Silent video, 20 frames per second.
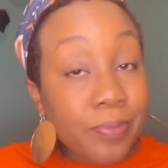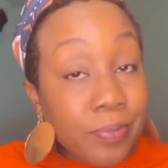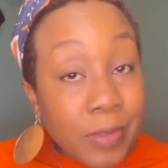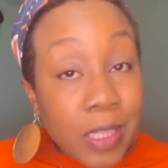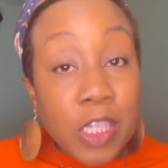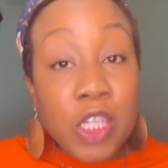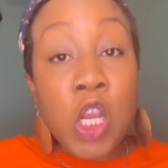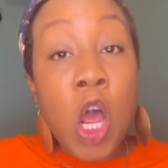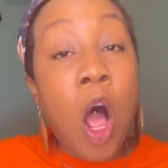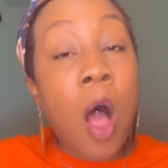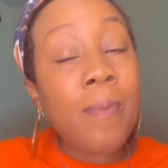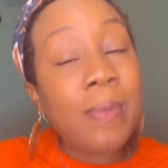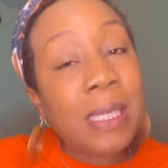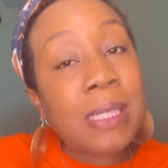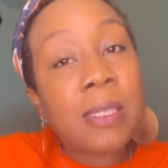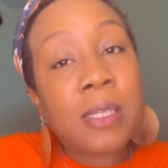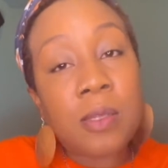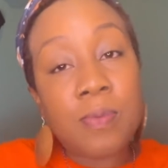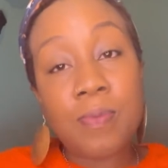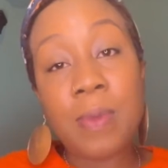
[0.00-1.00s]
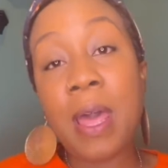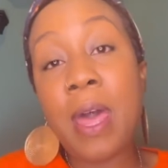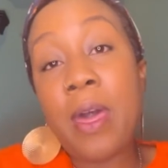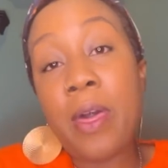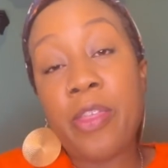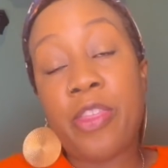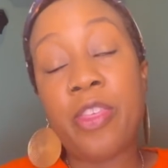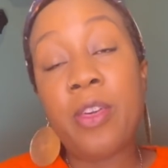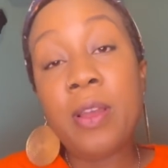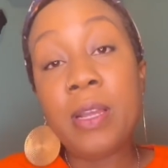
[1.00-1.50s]
Thomas
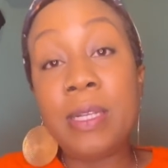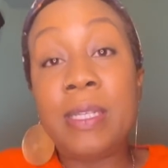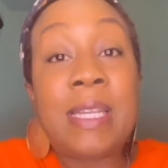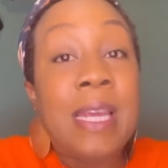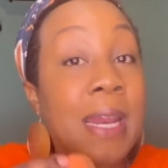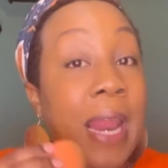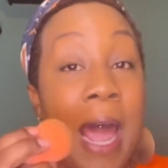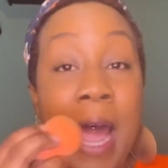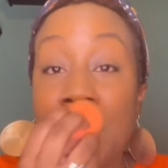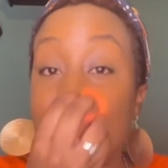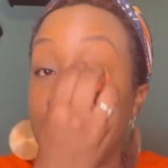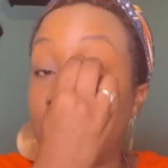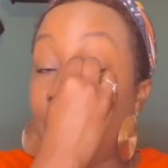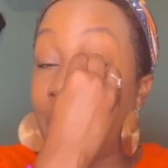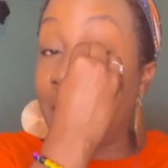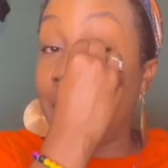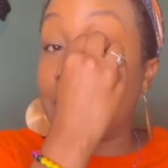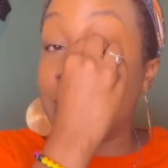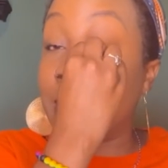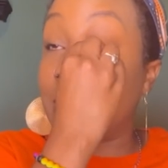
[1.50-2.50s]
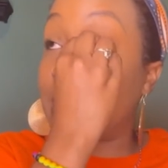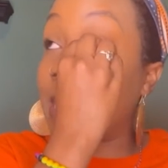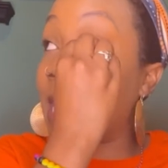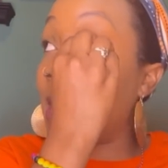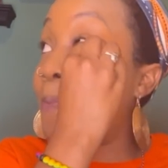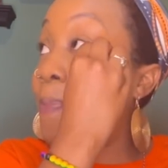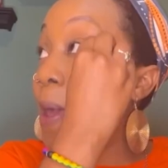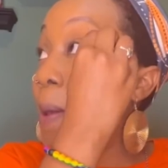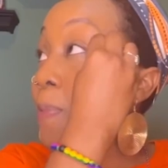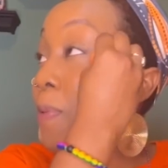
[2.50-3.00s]
Smith did X, Y, and
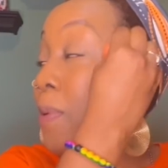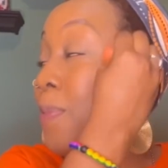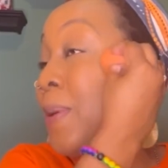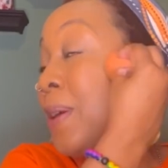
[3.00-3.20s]
Z, people would be